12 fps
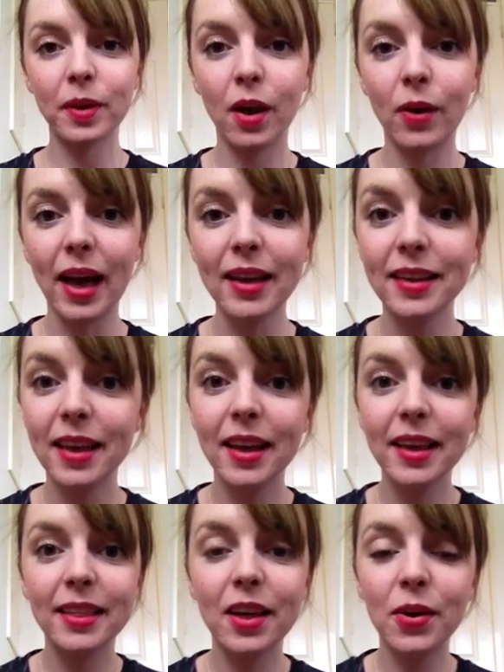Okay,
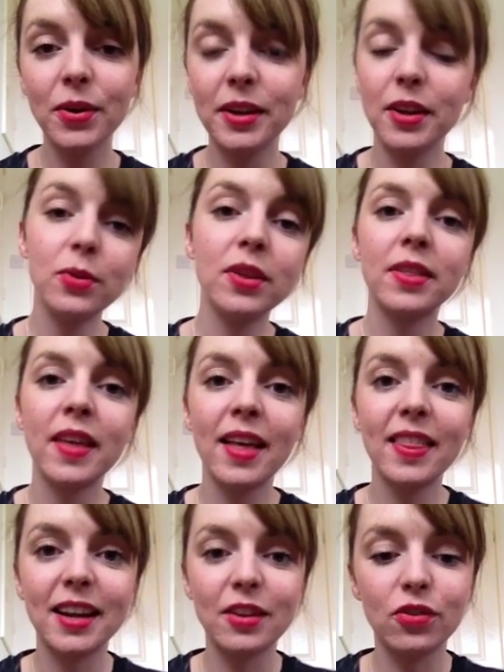so you notice there
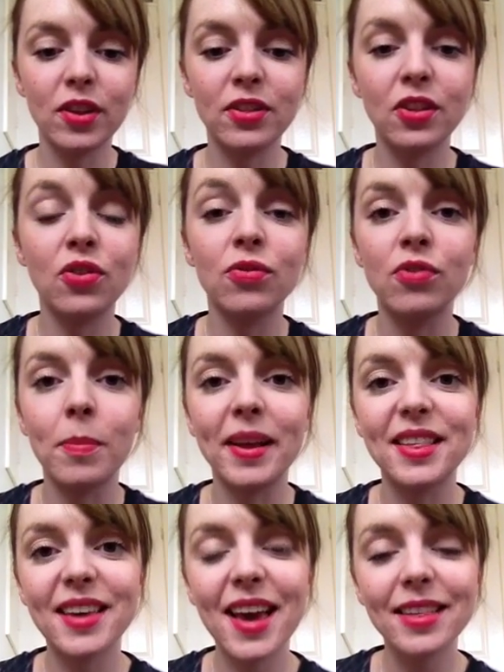that I transitioned from my
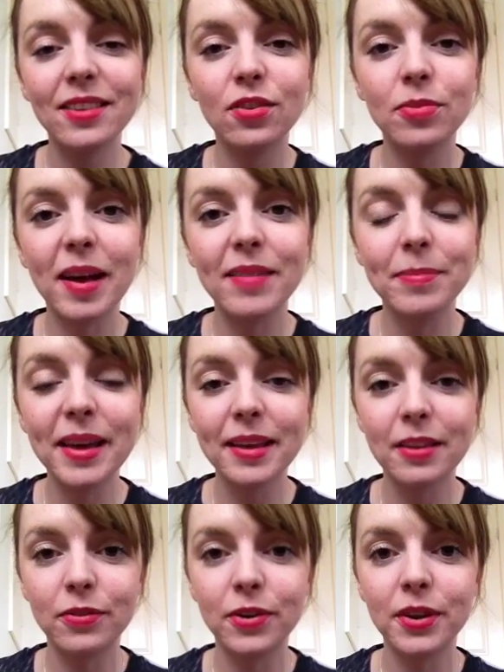chest to my
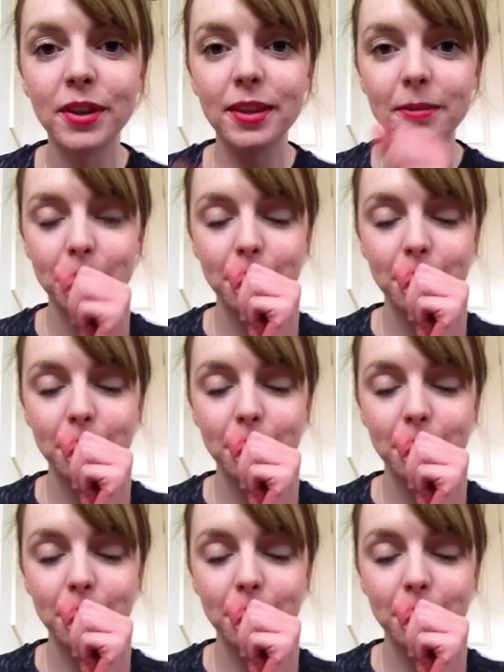mixed voice.